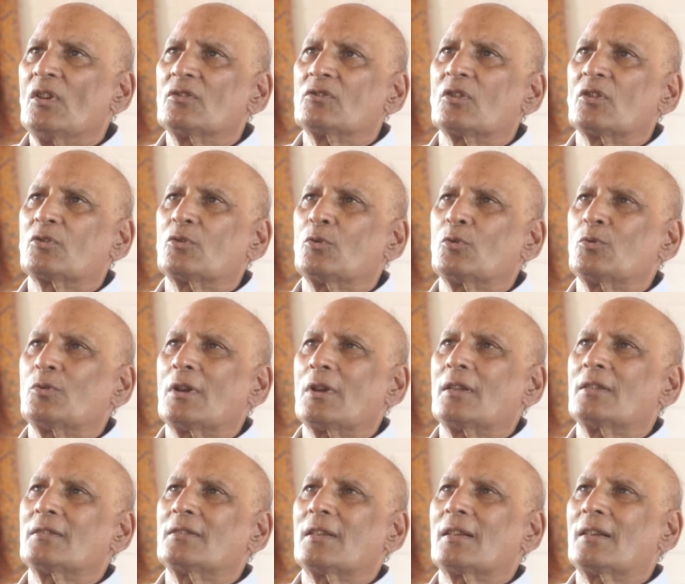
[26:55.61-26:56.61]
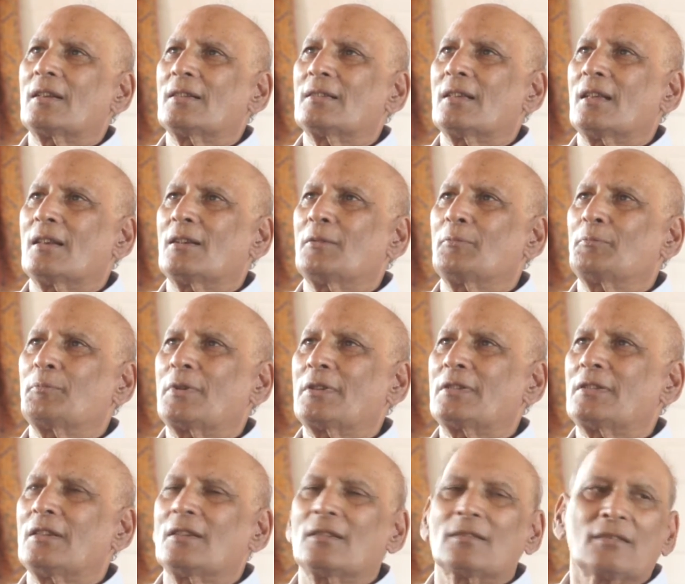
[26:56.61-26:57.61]
Sato Gurantaradhanam
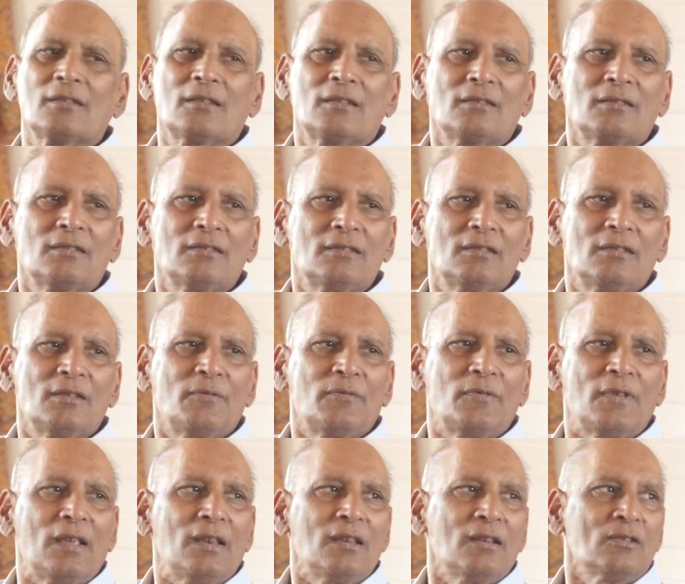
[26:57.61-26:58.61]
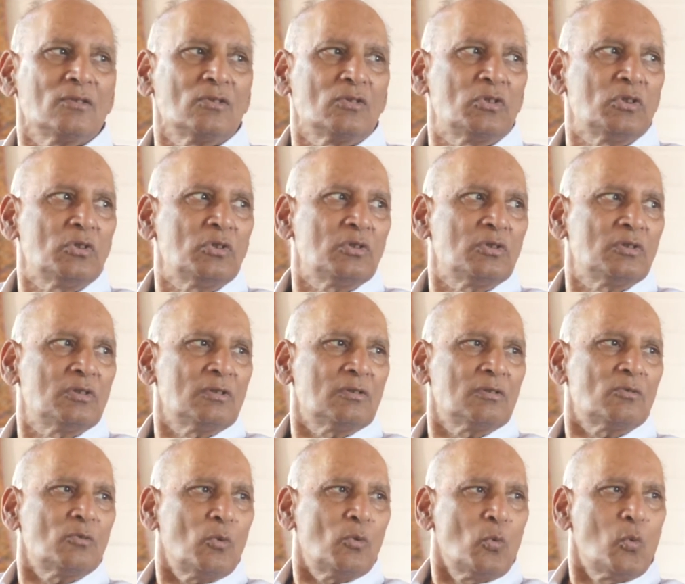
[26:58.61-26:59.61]
Pratyatna. This is a very good
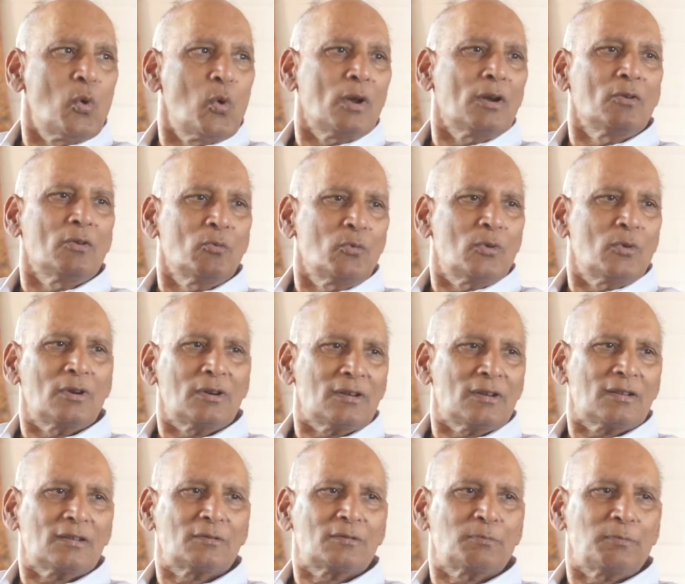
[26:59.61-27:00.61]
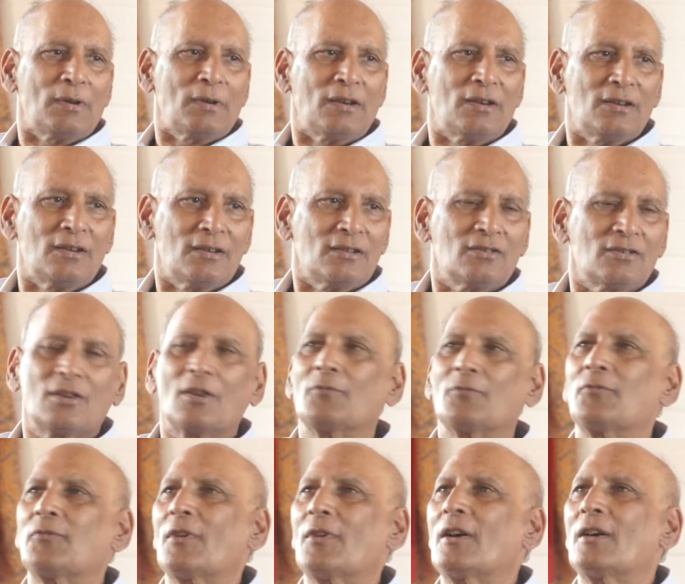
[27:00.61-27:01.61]
one-word
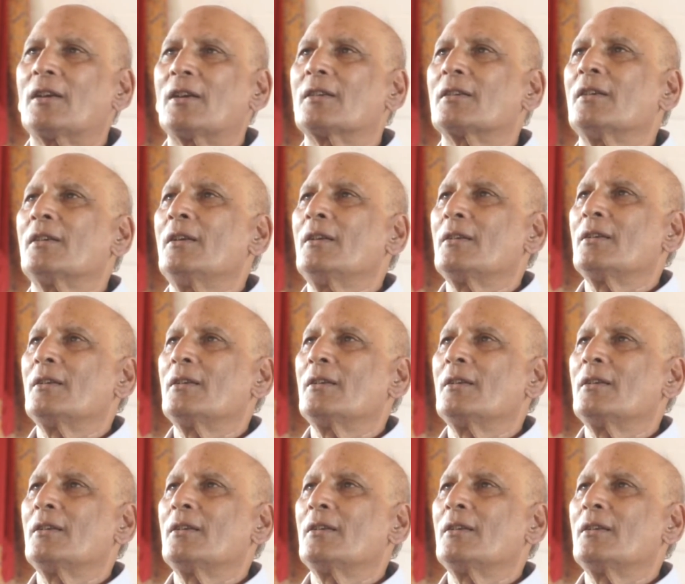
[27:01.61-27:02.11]
explanation for.